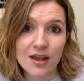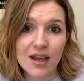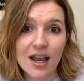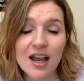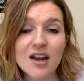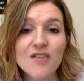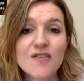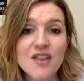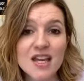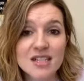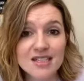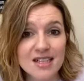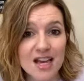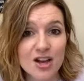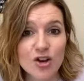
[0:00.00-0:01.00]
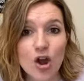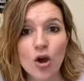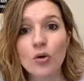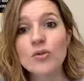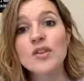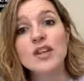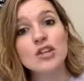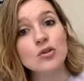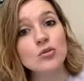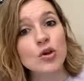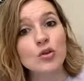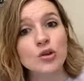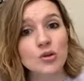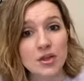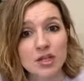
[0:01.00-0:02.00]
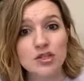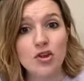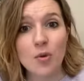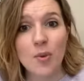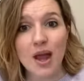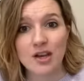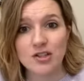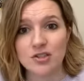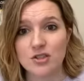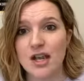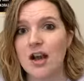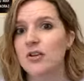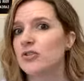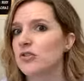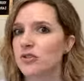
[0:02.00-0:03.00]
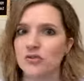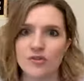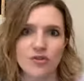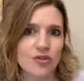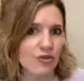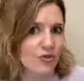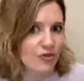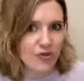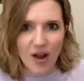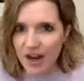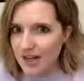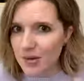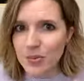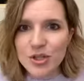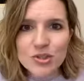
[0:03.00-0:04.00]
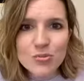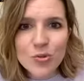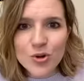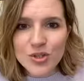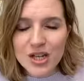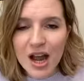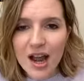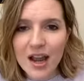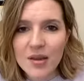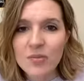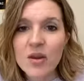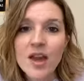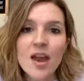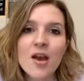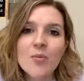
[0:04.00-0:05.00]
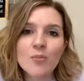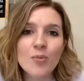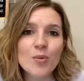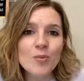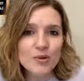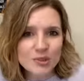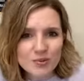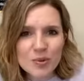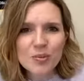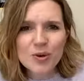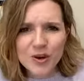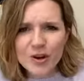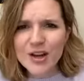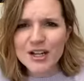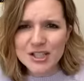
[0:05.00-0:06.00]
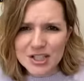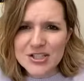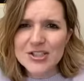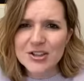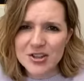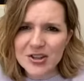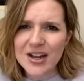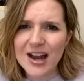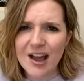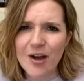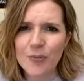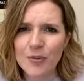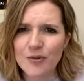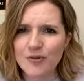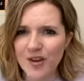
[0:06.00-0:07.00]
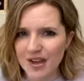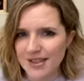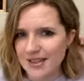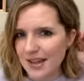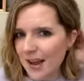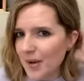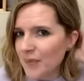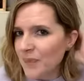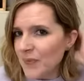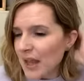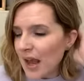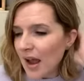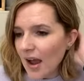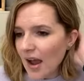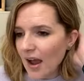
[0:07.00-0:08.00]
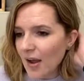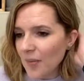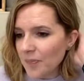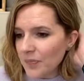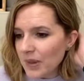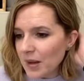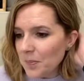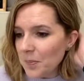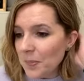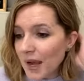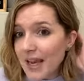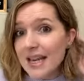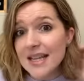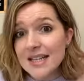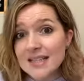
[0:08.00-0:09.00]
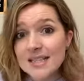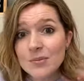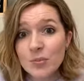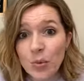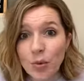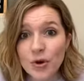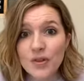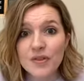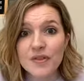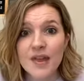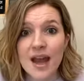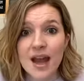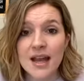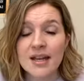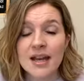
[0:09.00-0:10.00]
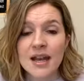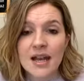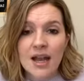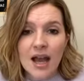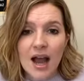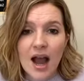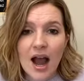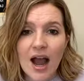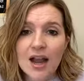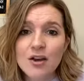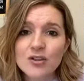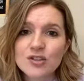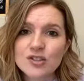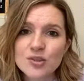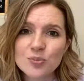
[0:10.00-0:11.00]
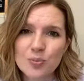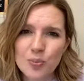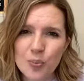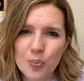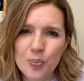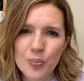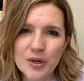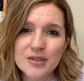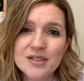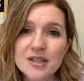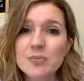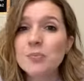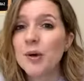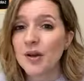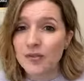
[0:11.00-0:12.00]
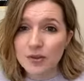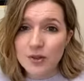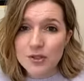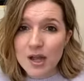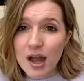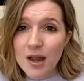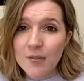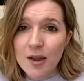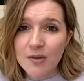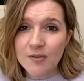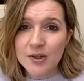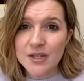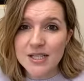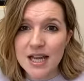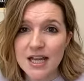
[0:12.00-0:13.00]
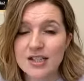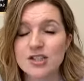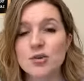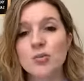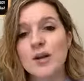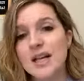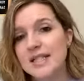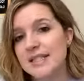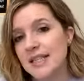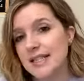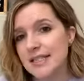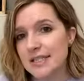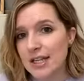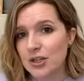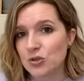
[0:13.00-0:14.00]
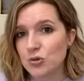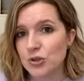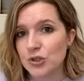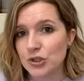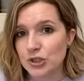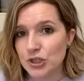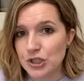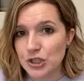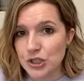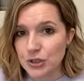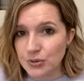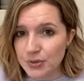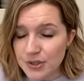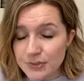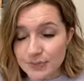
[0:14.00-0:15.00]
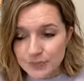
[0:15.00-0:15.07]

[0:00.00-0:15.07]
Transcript: And if they say no, then you know you need to go back to your calendar and find a bunch more time. But most people are gracious and they're going to help you find time. But it is important that I also build in buffer time every day. So when I say schedule your to-dos,